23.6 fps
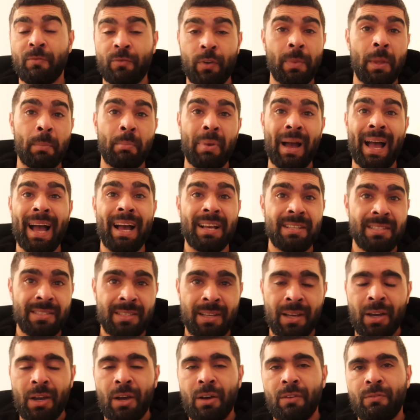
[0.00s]
from the pass
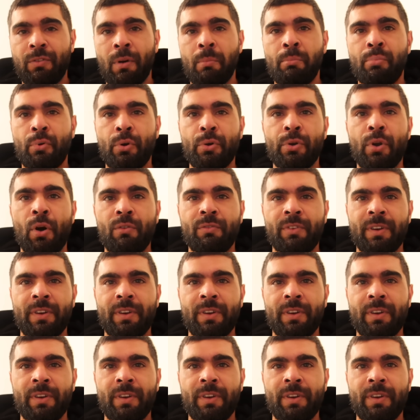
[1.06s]
from Bruno